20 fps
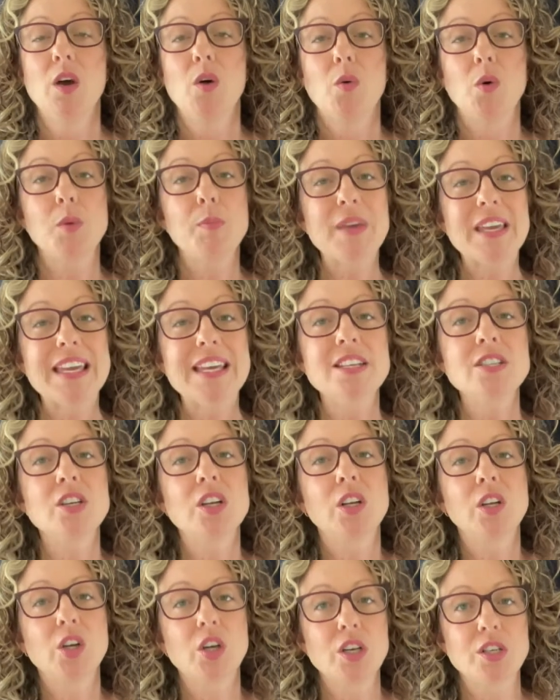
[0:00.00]
we begin to
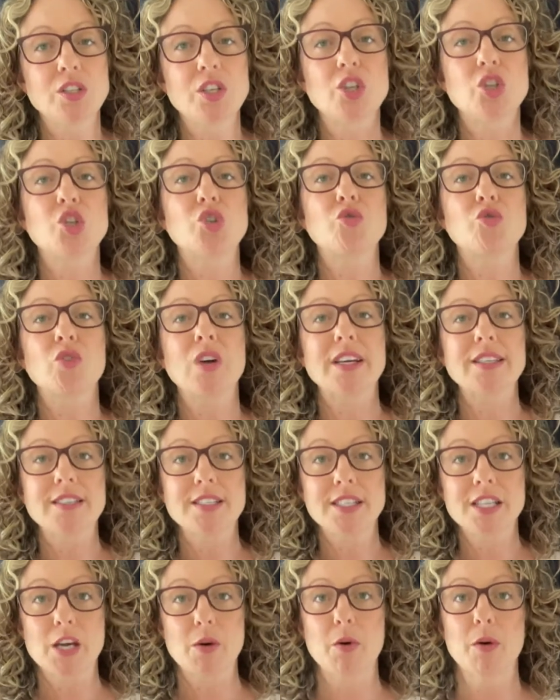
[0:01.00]
learn to
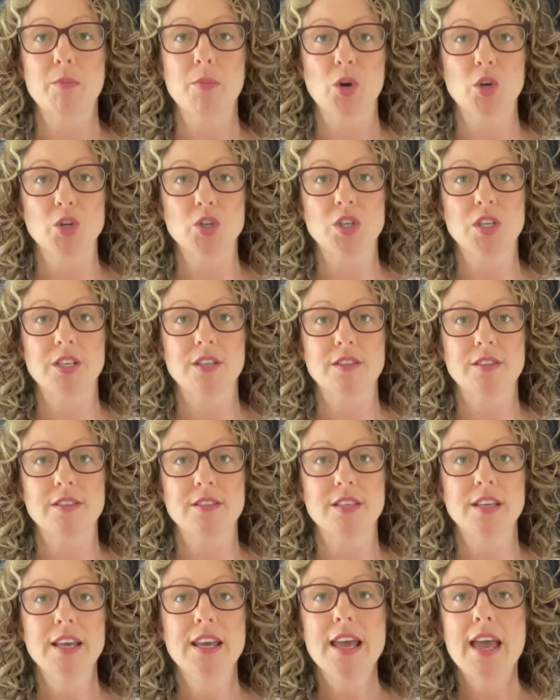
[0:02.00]
trust our
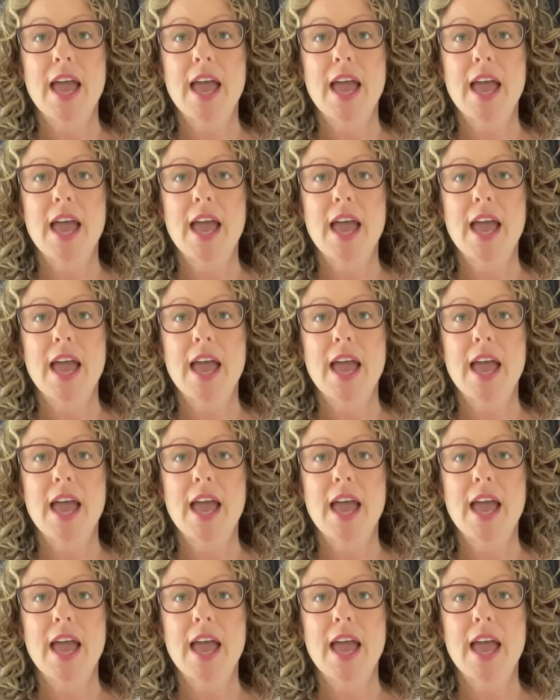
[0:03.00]
emotions,